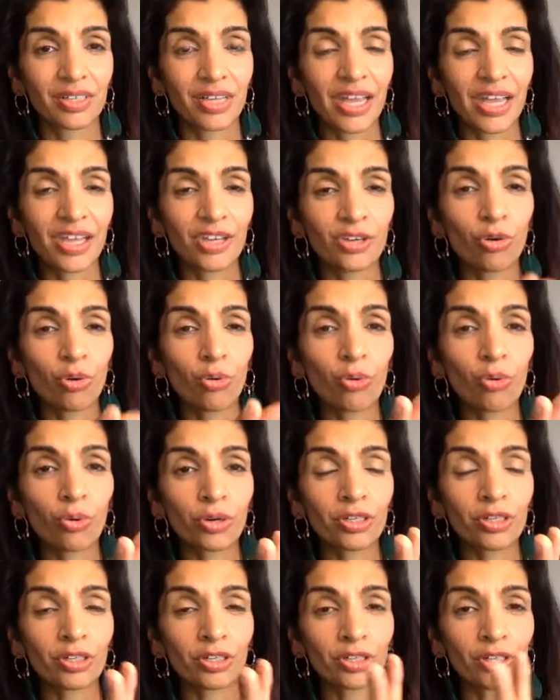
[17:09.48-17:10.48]
in
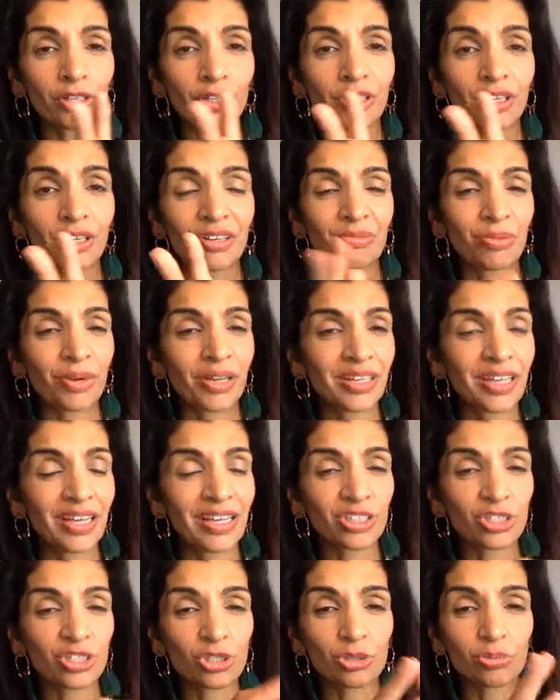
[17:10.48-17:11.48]
order when
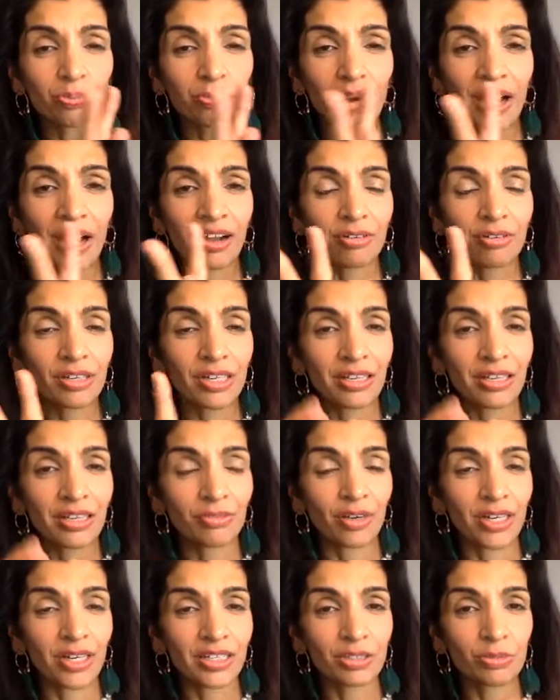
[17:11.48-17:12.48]
it's sprouting
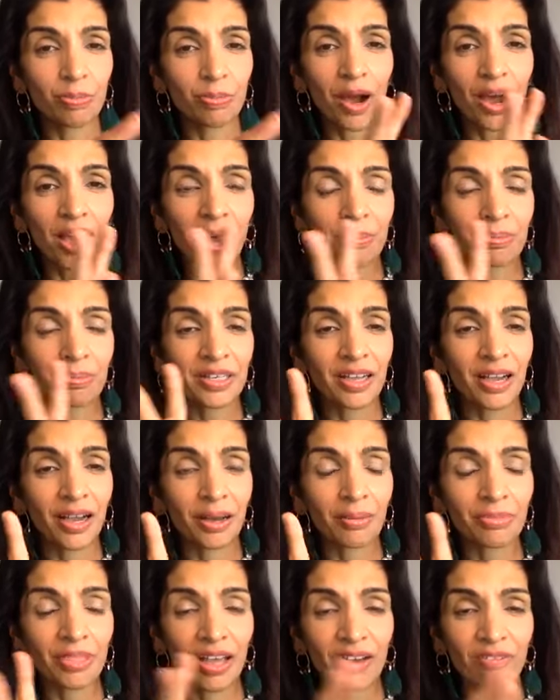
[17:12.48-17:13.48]
when it's popping
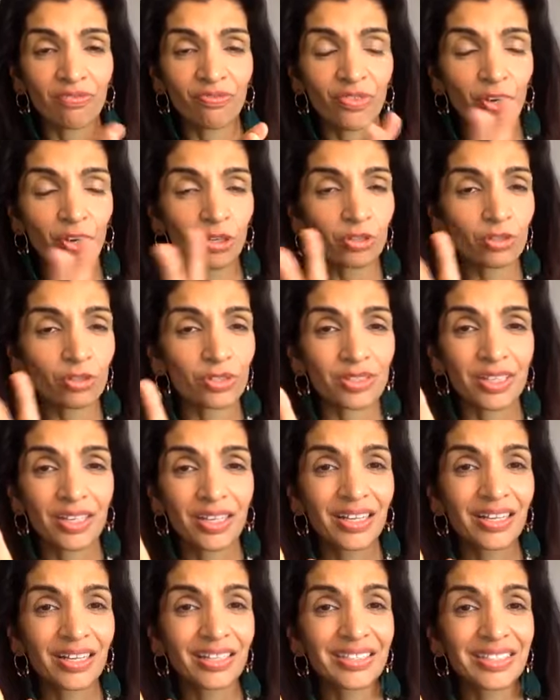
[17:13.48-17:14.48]
up that first
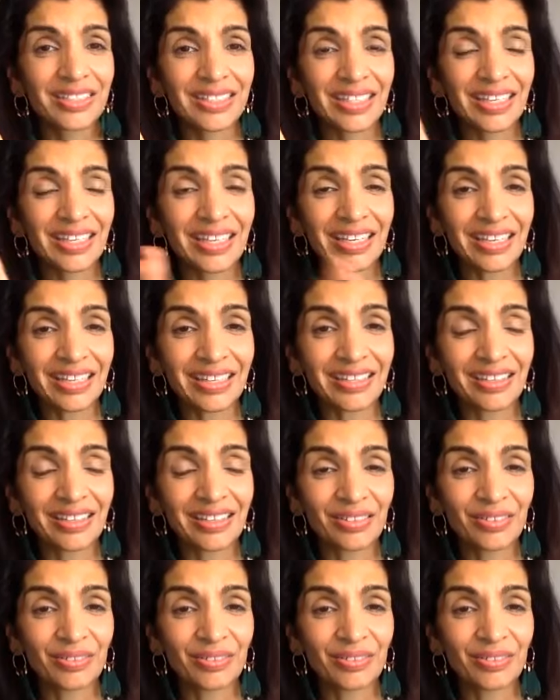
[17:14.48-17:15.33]
seed